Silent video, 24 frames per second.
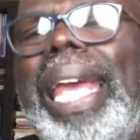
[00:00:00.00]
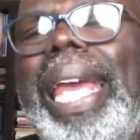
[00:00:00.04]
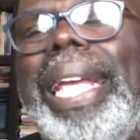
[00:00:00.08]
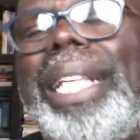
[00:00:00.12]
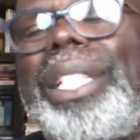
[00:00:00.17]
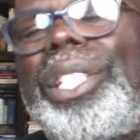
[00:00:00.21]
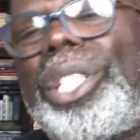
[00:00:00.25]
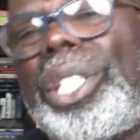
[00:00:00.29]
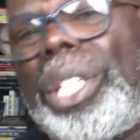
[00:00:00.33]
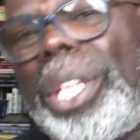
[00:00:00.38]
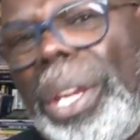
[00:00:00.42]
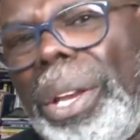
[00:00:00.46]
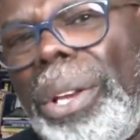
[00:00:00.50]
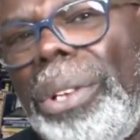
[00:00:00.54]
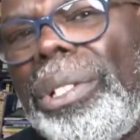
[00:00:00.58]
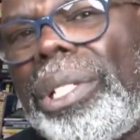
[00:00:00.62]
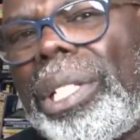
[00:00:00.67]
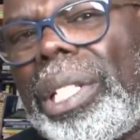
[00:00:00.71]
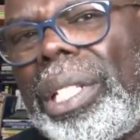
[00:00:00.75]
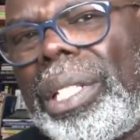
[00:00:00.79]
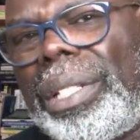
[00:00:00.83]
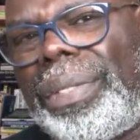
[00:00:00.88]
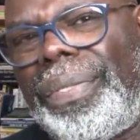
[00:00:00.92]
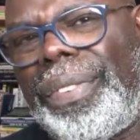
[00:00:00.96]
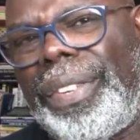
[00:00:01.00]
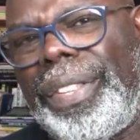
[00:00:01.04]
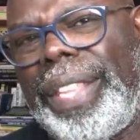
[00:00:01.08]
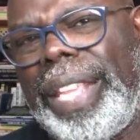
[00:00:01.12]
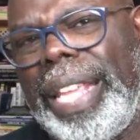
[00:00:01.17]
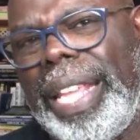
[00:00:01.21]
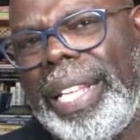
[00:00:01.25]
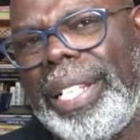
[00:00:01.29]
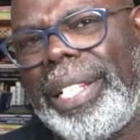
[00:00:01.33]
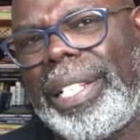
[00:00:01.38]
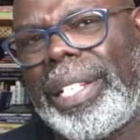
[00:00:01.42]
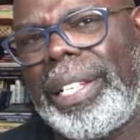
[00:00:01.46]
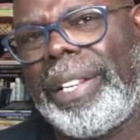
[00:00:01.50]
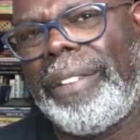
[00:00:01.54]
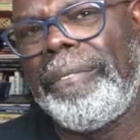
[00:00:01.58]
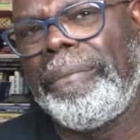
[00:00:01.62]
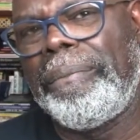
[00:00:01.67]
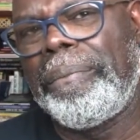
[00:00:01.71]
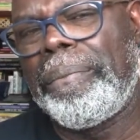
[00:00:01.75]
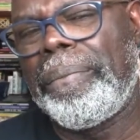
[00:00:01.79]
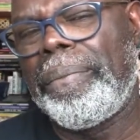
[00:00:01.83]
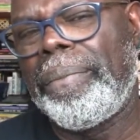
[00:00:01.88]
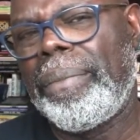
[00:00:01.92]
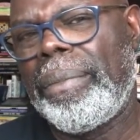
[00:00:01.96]
excuses for this.
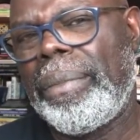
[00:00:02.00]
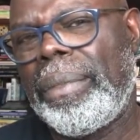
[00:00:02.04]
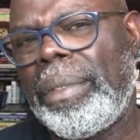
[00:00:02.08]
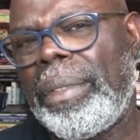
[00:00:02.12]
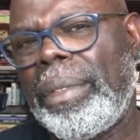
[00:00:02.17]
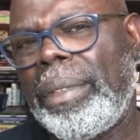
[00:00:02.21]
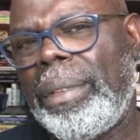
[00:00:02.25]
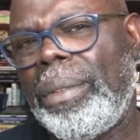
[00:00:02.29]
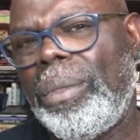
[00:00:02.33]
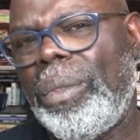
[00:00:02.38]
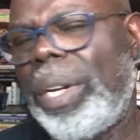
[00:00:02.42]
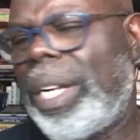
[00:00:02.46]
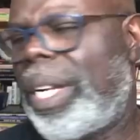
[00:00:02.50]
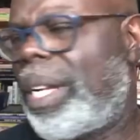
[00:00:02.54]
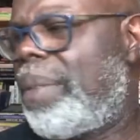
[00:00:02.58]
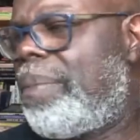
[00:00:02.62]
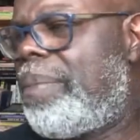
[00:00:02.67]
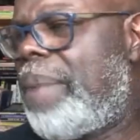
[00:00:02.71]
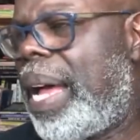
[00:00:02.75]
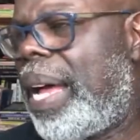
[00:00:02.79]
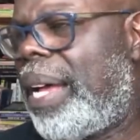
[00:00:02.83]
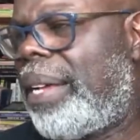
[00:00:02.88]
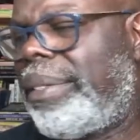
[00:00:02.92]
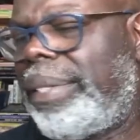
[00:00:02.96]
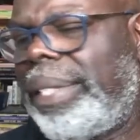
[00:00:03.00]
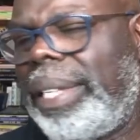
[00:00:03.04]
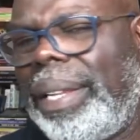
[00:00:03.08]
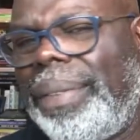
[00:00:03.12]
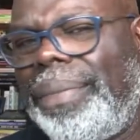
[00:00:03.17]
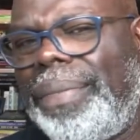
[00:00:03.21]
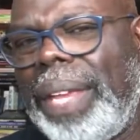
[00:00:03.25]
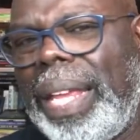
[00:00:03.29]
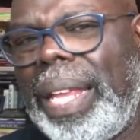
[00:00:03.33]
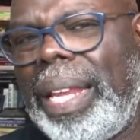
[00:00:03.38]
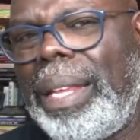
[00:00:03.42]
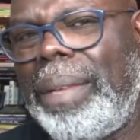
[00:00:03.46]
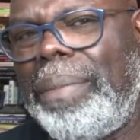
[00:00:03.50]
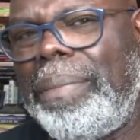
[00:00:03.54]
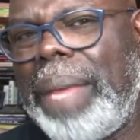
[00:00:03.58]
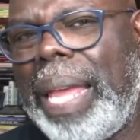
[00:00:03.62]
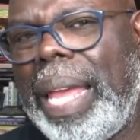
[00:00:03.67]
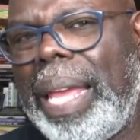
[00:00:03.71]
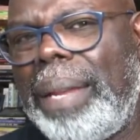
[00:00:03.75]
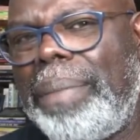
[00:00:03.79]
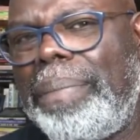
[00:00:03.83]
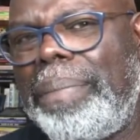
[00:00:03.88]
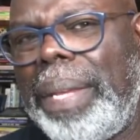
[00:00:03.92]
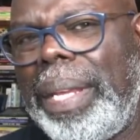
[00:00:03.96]
What about if any
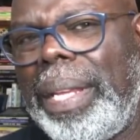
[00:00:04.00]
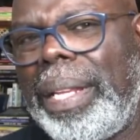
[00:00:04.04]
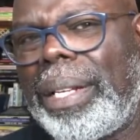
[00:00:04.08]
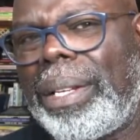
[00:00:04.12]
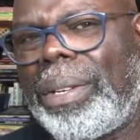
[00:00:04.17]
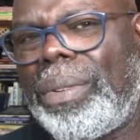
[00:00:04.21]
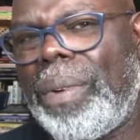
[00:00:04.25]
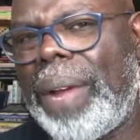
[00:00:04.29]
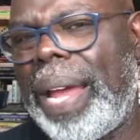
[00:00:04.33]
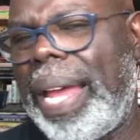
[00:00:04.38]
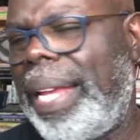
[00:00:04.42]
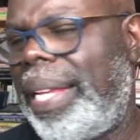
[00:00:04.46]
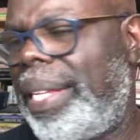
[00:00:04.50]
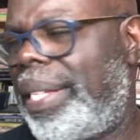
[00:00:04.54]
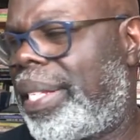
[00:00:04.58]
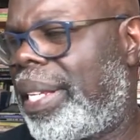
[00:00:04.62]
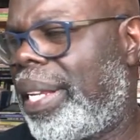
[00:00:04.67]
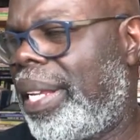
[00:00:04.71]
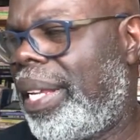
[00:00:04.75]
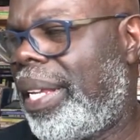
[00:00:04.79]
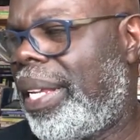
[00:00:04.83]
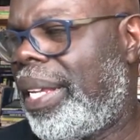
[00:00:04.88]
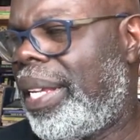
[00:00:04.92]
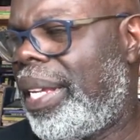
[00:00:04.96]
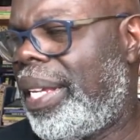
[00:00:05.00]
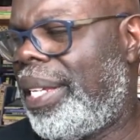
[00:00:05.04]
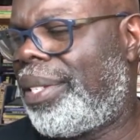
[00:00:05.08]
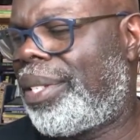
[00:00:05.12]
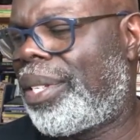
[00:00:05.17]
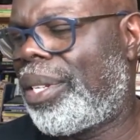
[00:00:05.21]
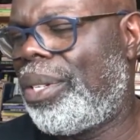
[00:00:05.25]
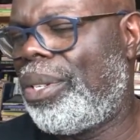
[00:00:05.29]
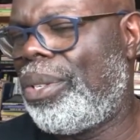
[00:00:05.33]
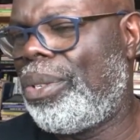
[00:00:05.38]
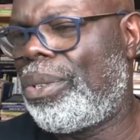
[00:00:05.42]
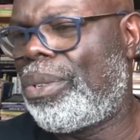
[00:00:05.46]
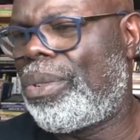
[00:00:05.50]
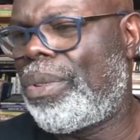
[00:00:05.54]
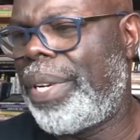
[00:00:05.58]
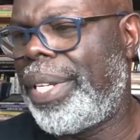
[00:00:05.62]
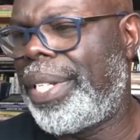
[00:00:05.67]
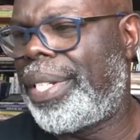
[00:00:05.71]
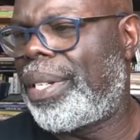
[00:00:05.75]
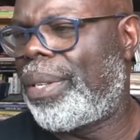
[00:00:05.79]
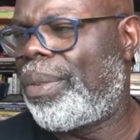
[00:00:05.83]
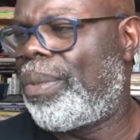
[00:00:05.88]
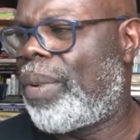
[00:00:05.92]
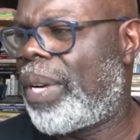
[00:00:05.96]
man be in Christ, he's a new creature.